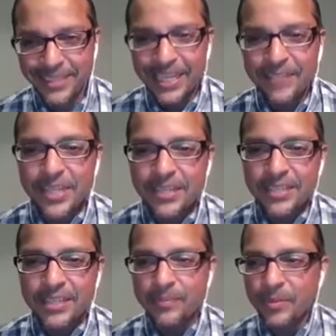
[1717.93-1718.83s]
I've tried to
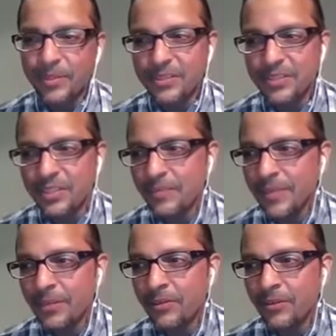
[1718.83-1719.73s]
take up
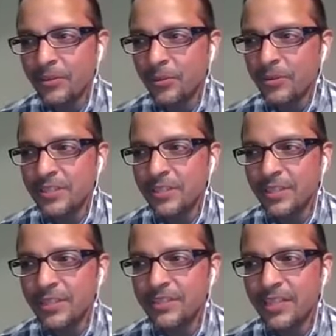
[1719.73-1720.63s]
some outdoorsy
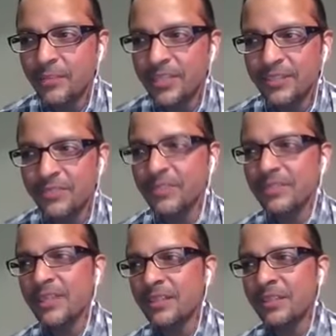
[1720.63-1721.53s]
things now because it feels
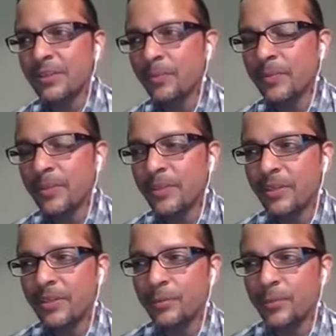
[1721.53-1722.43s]
like,
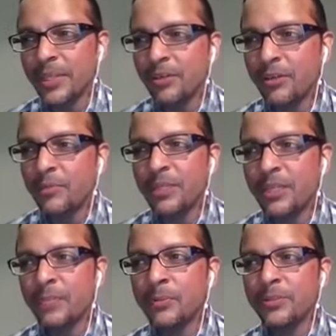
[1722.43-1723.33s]
without
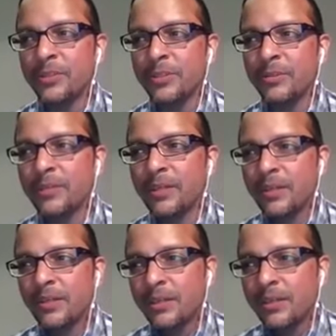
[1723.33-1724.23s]
being able to,
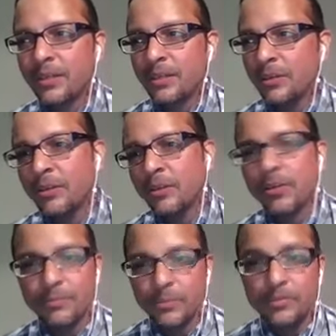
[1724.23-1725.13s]
go
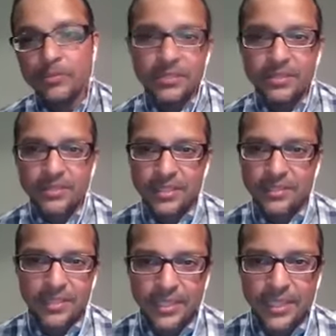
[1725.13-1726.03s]
to the movies and
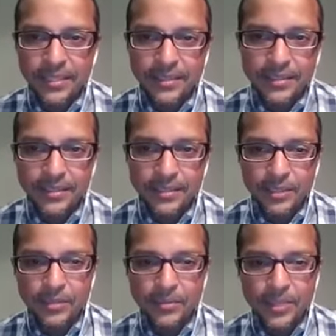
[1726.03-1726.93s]
things like that,
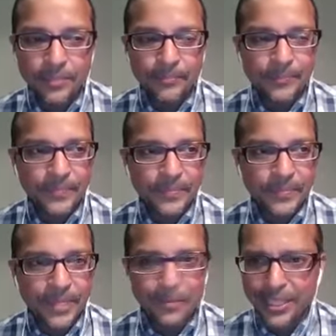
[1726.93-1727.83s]

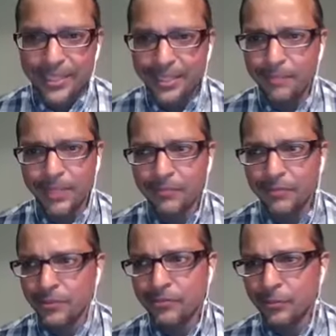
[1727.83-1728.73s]
I went camping
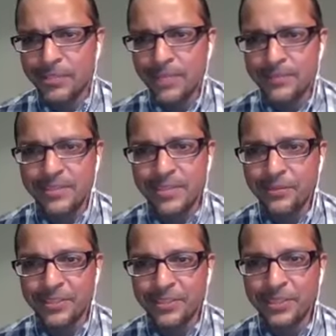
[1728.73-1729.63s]
for the first time since I
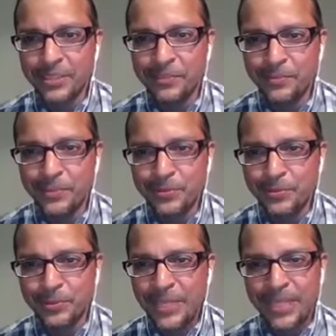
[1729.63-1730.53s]
was a kid, which
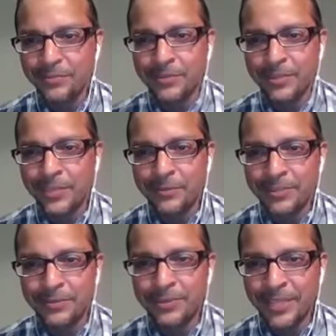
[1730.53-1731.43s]
was really, I never thought I
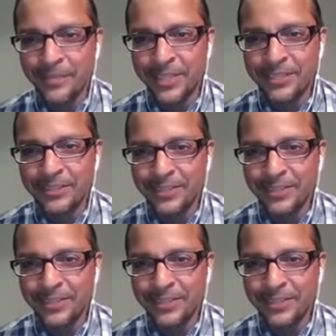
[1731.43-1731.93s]
would do that in my adult life.